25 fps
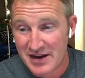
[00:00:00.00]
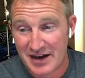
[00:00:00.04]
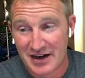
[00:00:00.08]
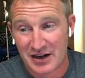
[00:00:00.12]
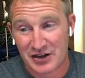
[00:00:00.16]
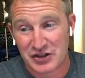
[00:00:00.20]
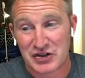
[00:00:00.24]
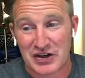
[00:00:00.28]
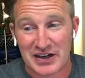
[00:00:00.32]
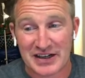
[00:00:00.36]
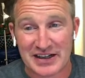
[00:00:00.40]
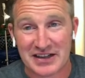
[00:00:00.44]

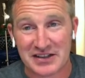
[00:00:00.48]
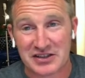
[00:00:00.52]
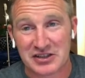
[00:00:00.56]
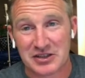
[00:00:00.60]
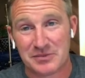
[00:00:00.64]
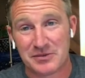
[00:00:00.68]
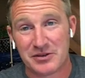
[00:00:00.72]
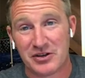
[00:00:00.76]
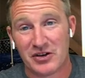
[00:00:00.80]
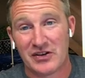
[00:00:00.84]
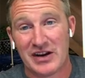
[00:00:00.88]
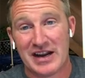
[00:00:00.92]
And I'll try to get
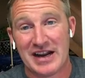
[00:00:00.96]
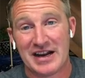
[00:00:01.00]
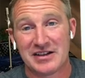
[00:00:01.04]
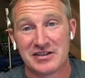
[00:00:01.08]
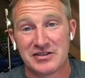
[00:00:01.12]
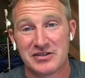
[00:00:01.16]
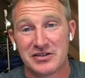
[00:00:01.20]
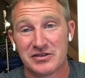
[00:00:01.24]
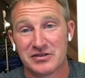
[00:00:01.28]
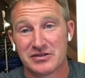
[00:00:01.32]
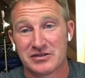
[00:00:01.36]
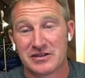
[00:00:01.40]
some of your
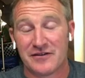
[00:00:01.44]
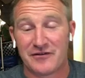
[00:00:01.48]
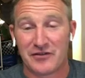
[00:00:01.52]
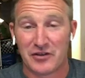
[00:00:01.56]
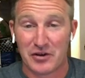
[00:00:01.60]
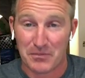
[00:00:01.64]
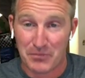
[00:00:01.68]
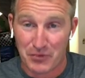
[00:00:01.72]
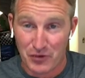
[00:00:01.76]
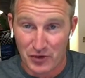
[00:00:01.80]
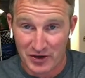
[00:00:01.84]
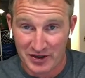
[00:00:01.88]
answers if
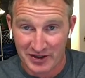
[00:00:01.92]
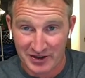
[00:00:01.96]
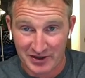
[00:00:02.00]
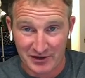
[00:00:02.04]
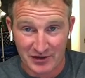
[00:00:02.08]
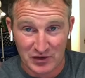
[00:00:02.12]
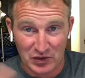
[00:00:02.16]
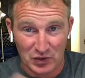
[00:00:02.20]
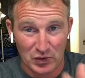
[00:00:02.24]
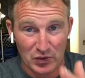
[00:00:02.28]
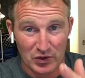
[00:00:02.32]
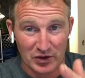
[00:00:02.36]
they're
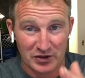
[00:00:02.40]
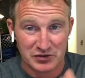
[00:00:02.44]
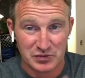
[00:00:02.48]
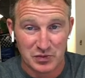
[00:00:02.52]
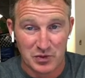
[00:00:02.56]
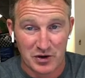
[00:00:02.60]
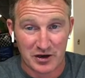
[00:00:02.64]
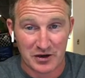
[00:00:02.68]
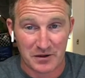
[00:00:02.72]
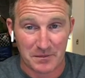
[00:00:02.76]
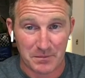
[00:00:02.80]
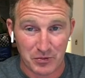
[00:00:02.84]
pointed
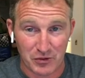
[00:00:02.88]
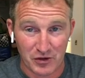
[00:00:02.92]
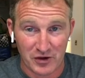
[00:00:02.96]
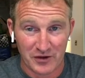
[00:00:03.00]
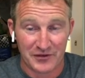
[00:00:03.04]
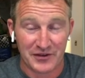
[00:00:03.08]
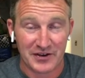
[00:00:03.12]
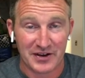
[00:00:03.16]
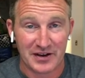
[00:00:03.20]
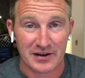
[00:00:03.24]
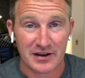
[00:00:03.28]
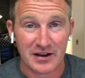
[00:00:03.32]
towards
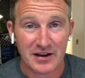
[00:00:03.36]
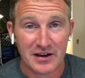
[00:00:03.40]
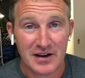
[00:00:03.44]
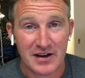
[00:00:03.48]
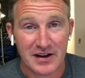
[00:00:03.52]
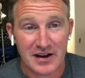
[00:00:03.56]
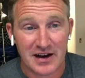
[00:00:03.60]
waterproofing